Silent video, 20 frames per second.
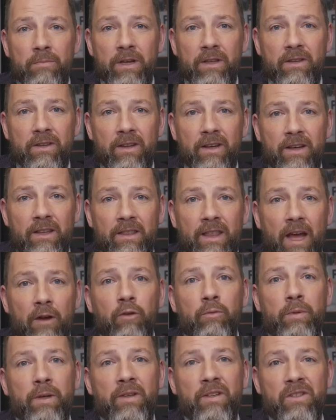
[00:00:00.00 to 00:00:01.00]
but
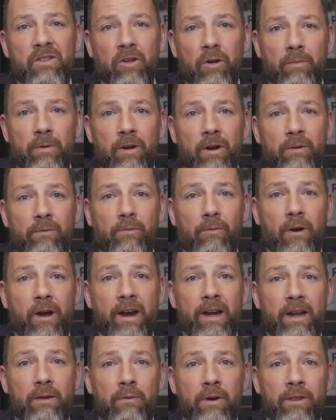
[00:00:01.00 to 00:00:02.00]
that'll be determined on
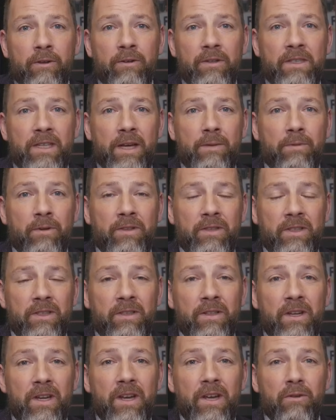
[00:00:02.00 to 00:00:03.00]
Friday whether he's able
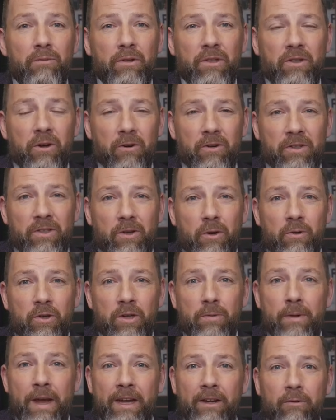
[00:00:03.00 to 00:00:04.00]
to return to
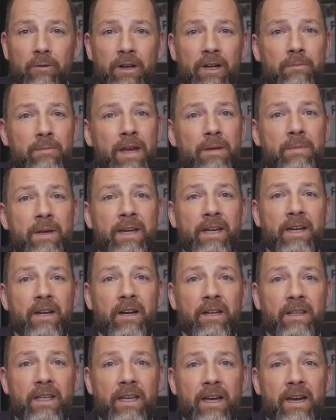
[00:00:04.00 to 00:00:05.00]
Scotiabank Arena, maybe get
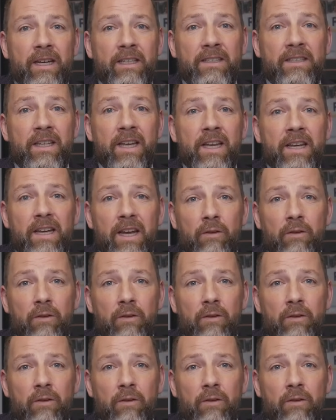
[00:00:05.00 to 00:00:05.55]
on the ice,